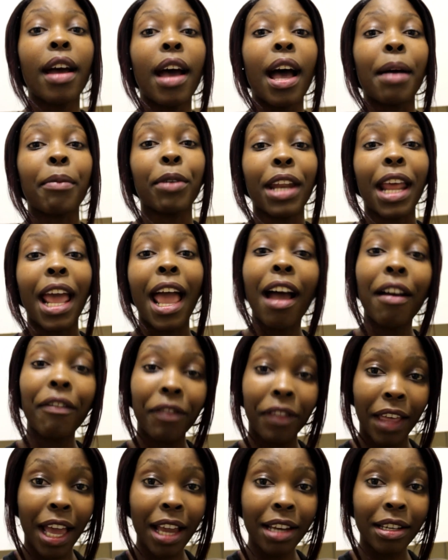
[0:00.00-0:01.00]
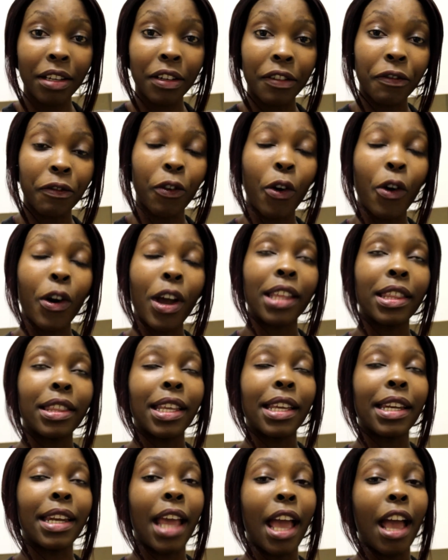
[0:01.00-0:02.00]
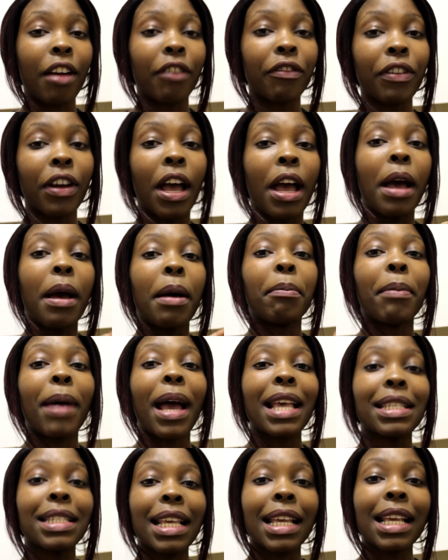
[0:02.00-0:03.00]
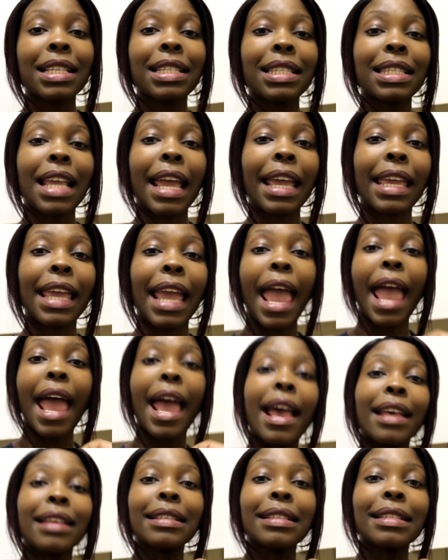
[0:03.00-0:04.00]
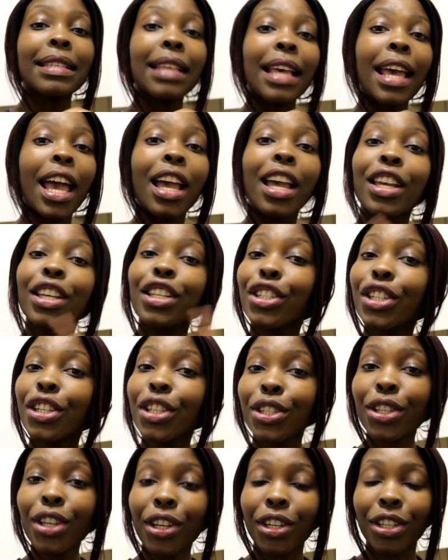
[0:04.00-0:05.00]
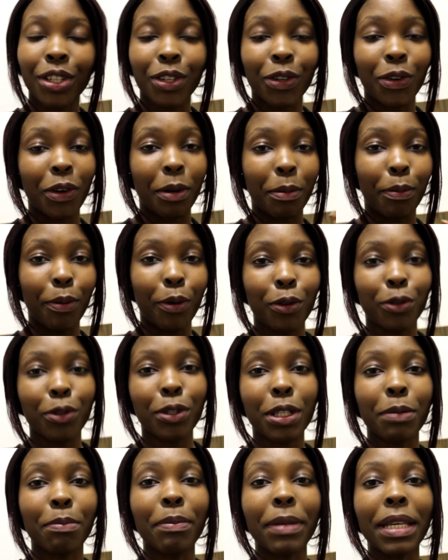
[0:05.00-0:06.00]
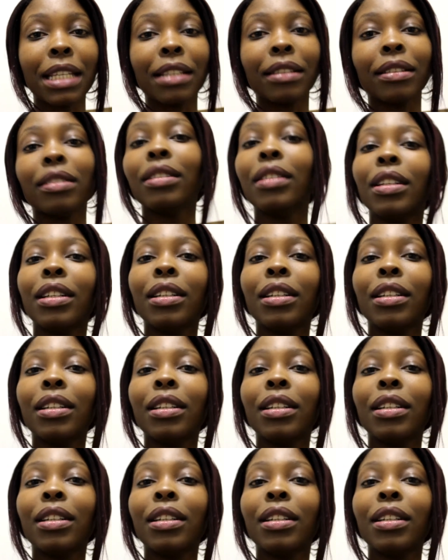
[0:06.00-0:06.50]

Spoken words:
I'm going to have that at 4, and then have my second snack as a dessert, so a post-meal